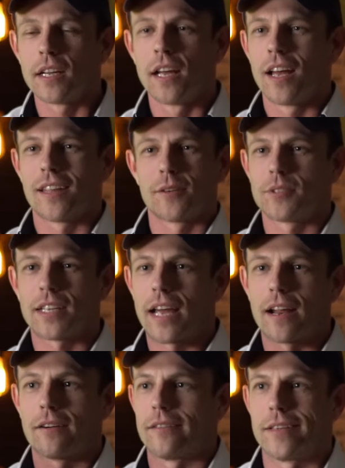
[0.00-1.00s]
And he was
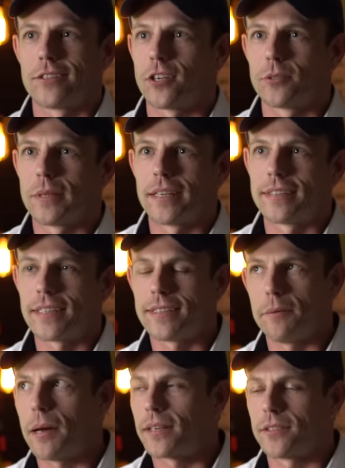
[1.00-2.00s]
like, I don't know, he charged me like
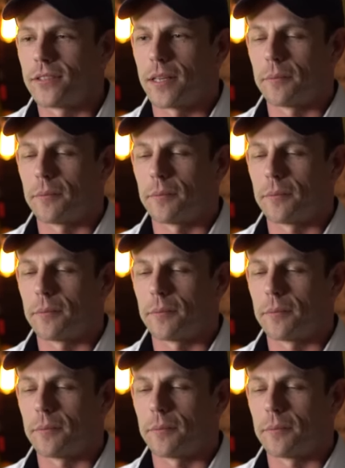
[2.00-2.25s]
$60 or